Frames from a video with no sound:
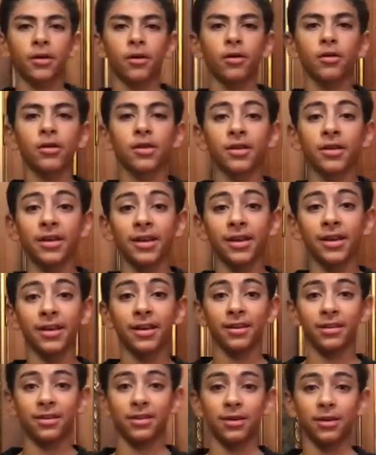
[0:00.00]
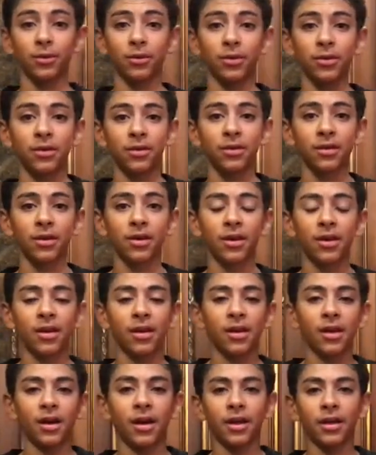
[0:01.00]
called a DNA sequence,
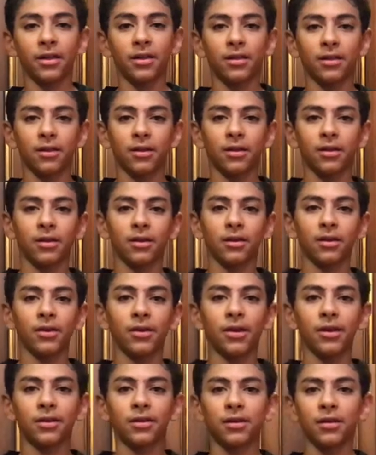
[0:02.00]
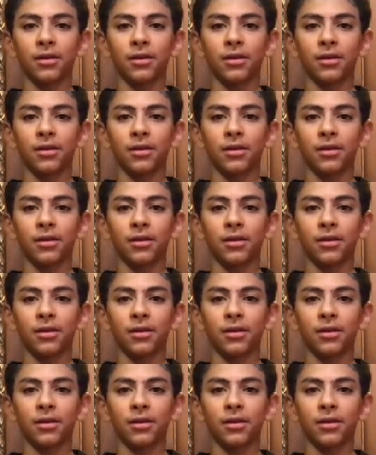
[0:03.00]
and that